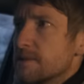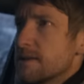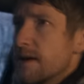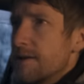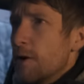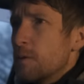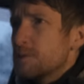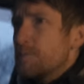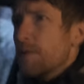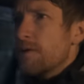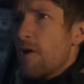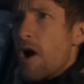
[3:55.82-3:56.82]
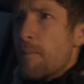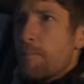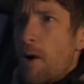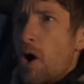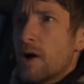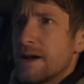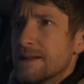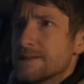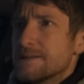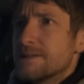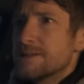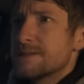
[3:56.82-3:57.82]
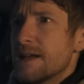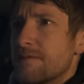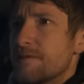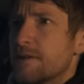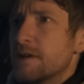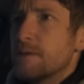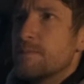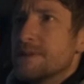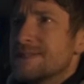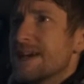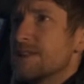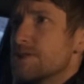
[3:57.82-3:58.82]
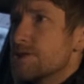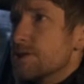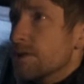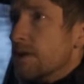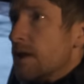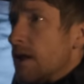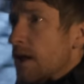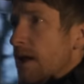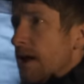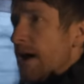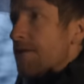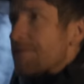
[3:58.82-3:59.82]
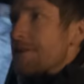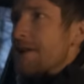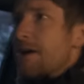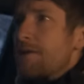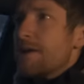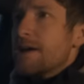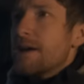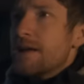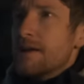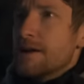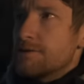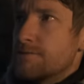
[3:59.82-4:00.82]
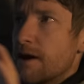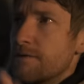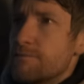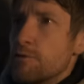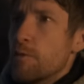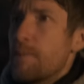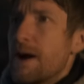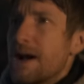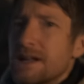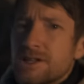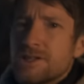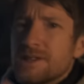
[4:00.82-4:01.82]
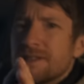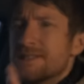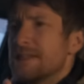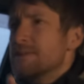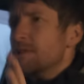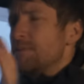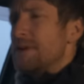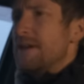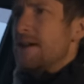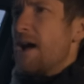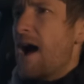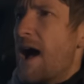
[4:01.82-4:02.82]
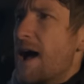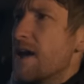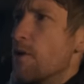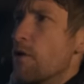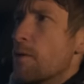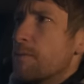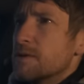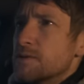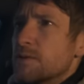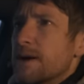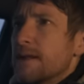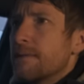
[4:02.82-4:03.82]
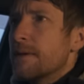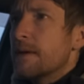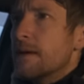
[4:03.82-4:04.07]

as I had hoped, but there are pockets, so there's definitely potential. Every now and again, I drive through a patch, and it seems to be higher up as well.